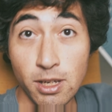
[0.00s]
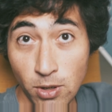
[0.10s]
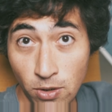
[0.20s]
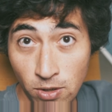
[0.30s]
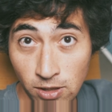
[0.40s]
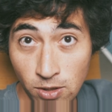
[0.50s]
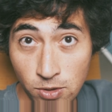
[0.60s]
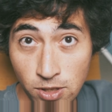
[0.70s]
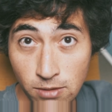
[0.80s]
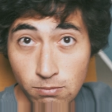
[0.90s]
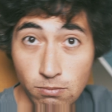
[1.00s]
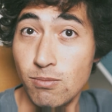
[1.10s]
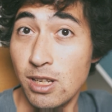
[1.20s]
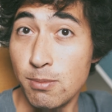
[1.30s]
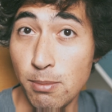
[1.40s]
I'm currently using
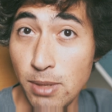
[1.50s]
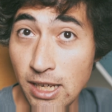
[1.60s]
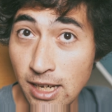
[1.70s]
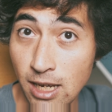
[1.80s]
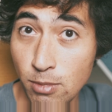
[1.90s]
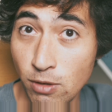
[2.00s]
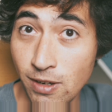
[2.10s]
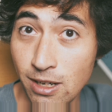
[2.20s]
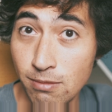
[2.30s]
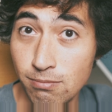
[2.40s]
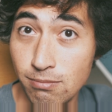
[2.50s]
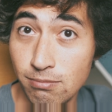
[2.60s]
as my B cam over here.